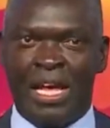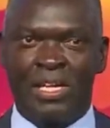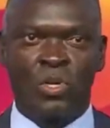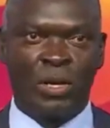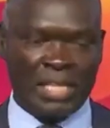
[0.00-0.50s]

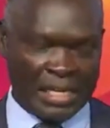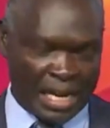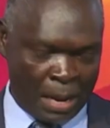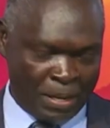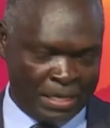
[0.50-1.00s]
so when that
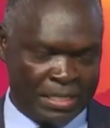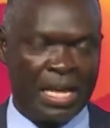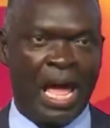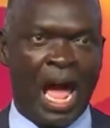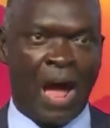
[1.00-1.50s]
happens,
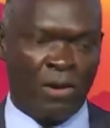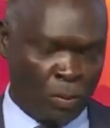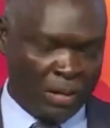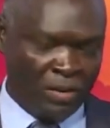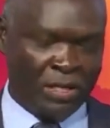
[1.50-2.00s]
I want
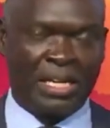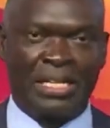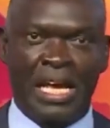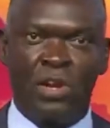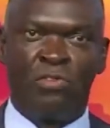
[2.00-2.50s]
to believe that
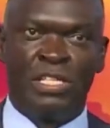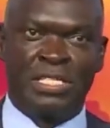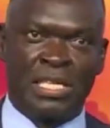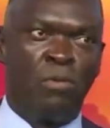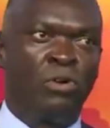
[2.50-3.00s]
at the end of
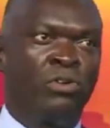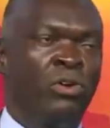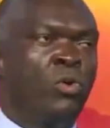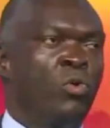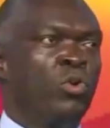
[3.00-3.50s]
this sermon,
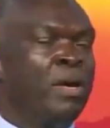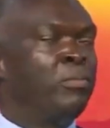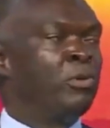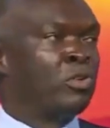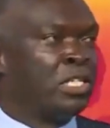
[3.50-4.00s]
we'll be
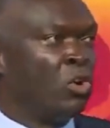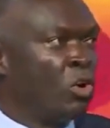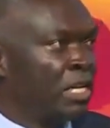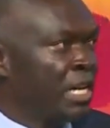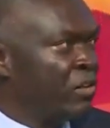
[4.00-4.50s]
able to see
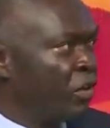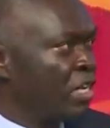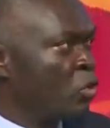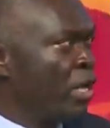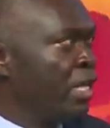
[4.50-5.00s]
God in a
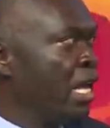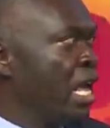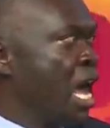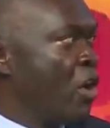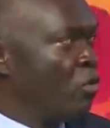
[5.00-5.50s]
different
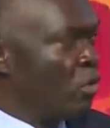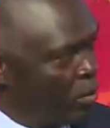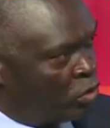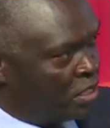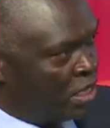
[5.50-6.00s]
way, and we'll be
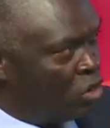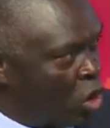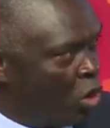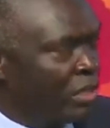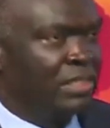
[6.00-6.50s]
able to say,
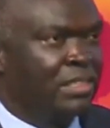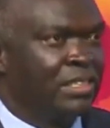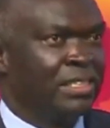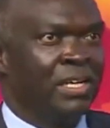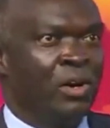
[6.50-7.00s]
God,
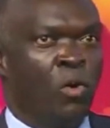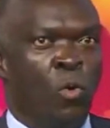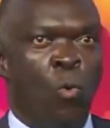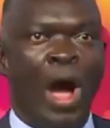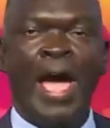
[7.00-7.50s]

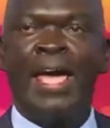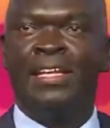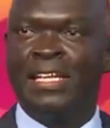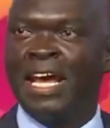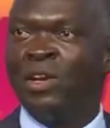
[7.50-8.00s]
why
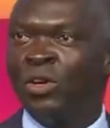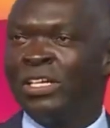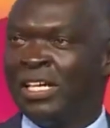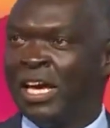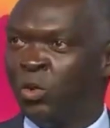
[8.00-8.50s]
did I not
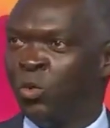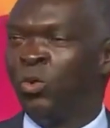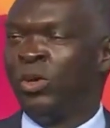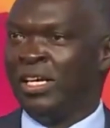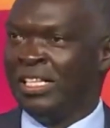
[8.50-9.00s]
hear
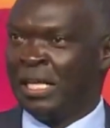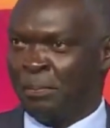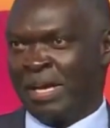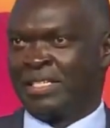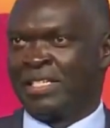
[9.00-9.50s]
you in the
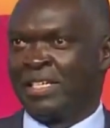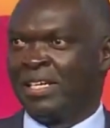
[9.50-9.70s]
past?